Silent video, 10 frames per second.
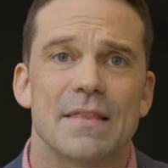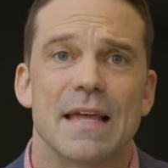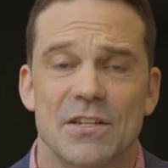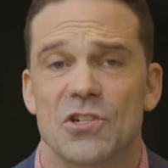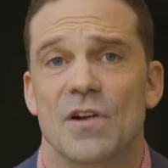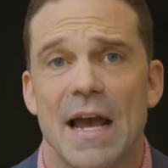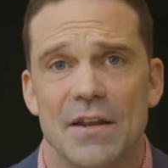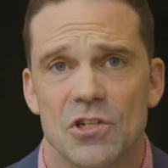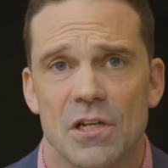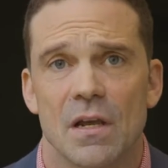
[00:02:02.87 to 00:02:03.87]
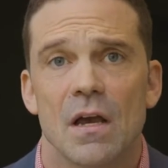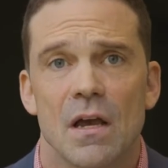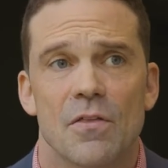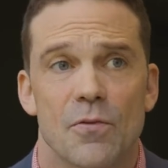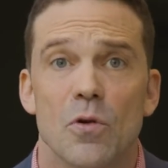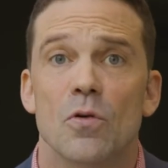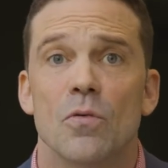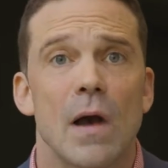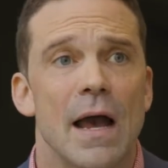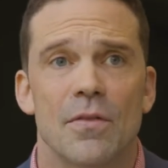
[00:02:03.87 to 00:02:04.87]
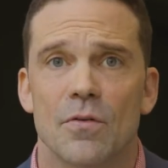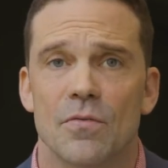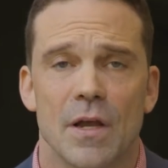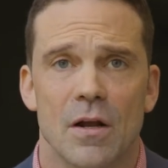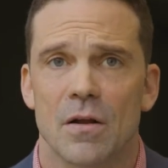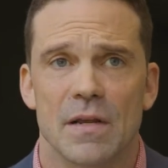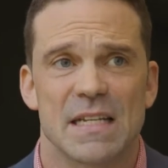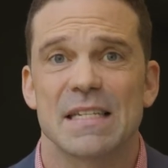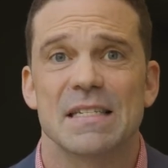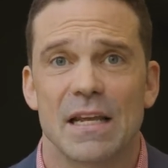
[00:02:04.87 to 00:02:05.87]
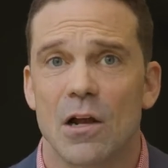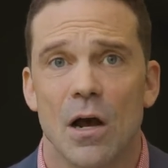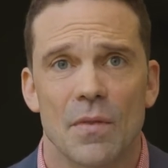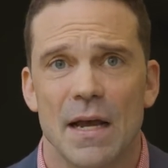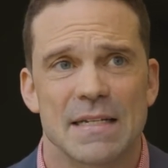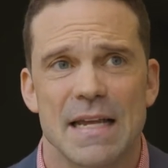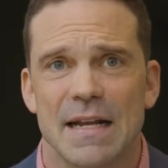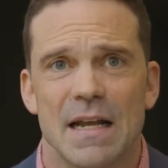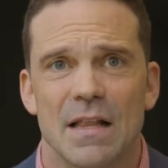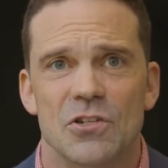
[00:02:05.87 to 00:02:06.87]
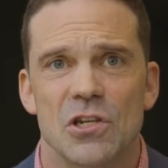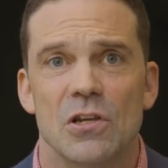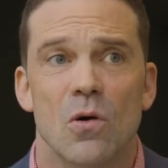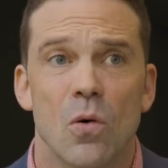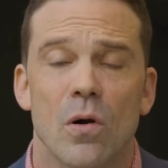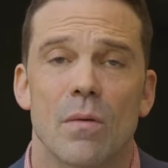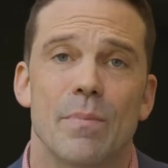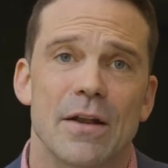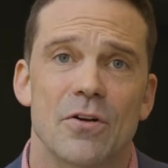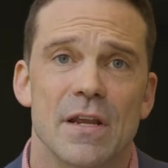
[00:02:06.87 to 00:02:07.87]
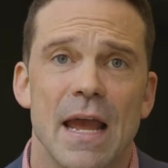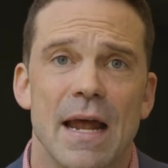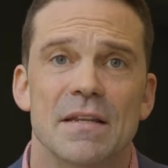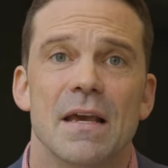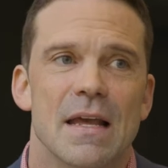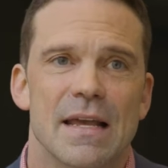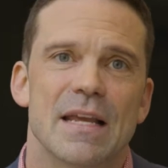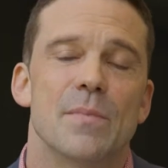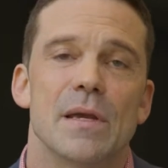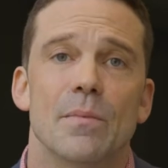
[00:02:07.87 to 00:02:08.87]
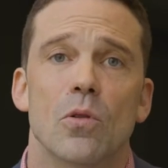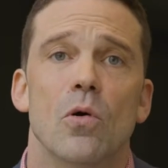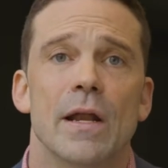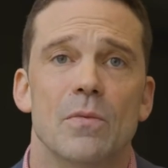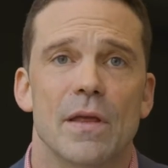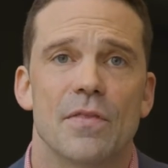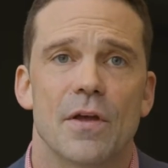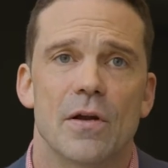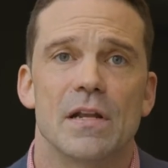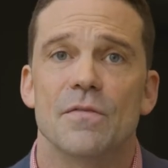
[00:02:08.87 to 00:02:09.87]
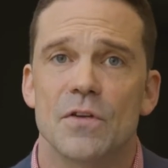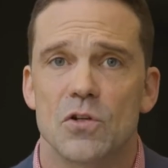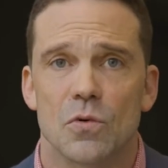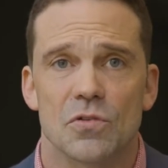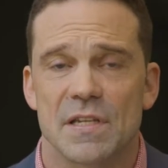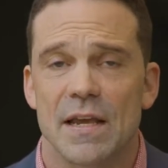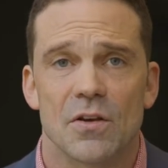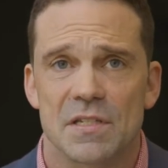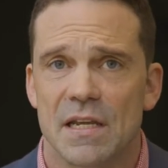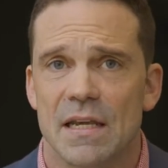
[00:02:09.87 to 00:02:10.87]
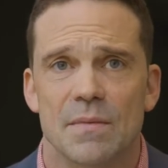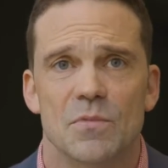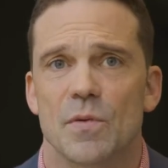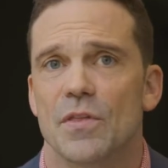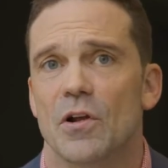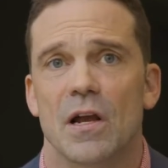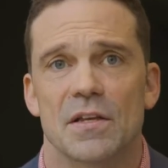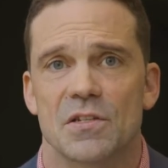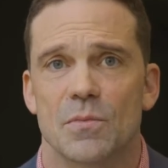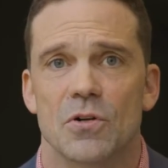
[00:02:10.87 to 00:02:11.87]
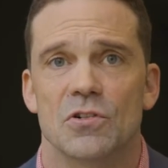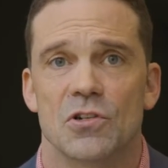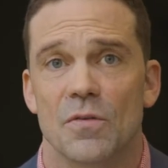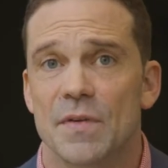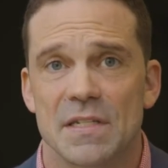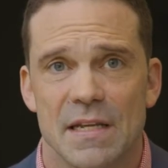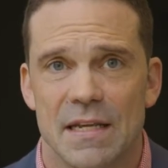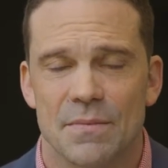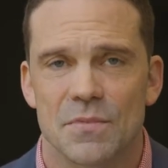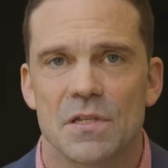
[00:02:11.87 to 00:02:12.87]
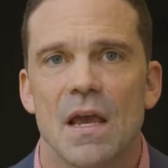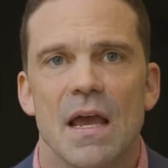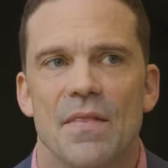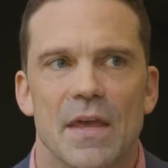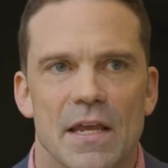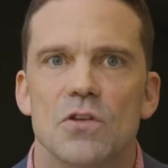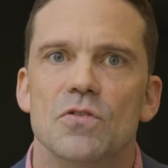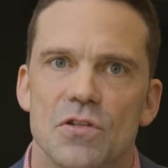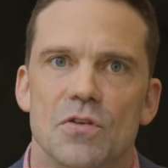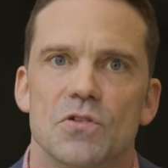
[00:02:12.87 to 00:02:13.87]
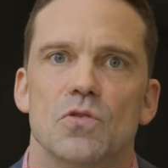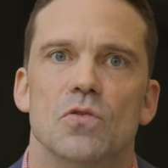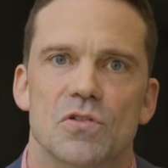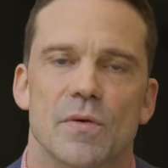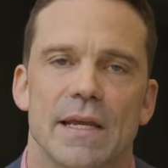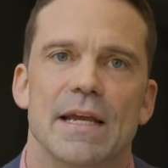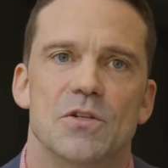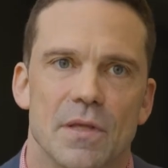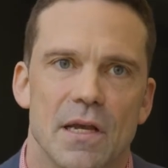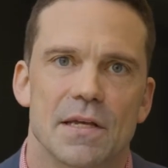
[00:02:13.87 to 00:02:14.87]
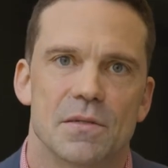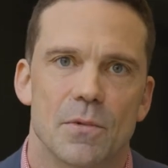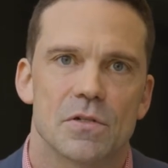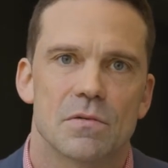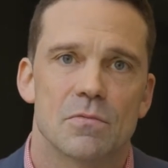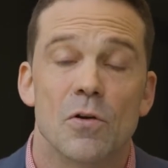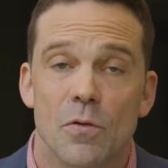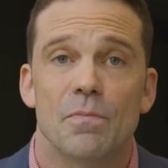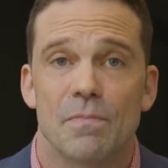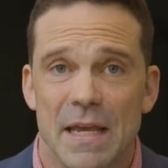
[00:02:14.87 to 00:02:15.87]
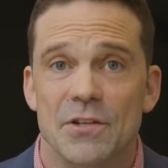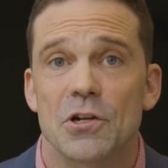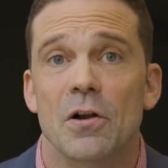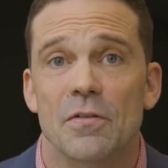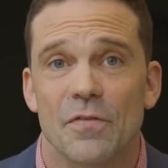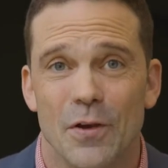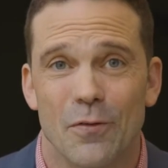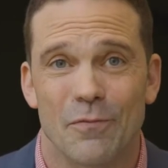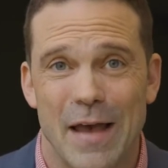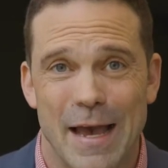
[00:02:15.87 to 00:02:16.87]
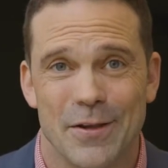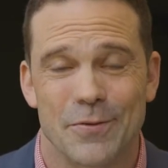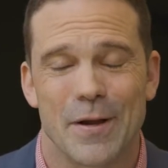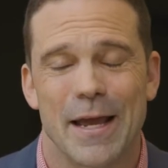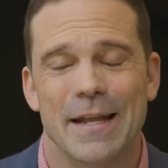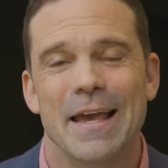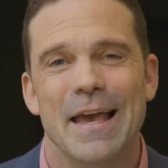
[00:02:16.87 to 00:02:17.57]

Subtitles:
that strategy through either their existing online technology, or better yet, it can be employed with their individual sales teams, with their customer service teams, and they can use those tools to engage with customers, who in turn feel valued, right?